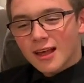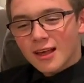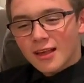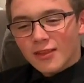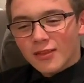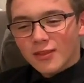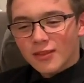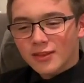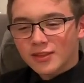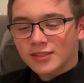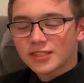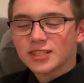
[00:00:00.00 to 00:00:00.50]

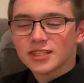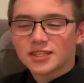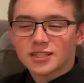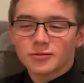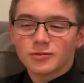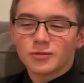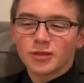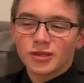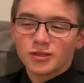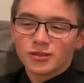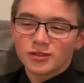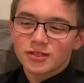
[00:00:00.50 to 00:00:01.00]
the system
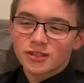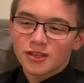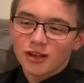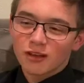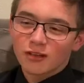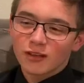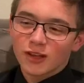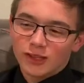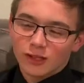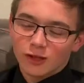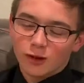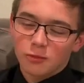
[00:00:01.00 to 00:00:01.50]
used to
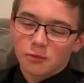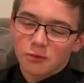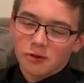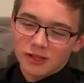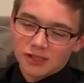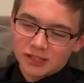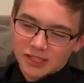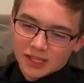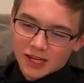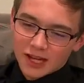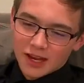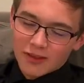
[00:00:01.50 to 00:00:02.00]
elect our
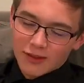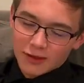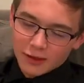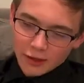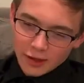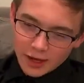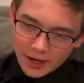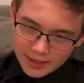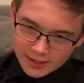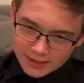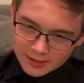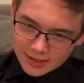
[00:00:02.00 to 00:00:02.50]
president in the
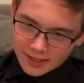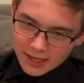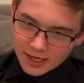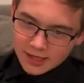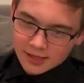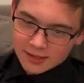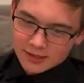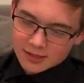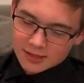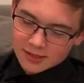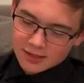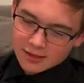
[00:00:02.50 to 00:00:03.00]
United
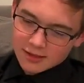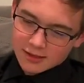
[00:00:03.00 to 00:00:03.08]
States.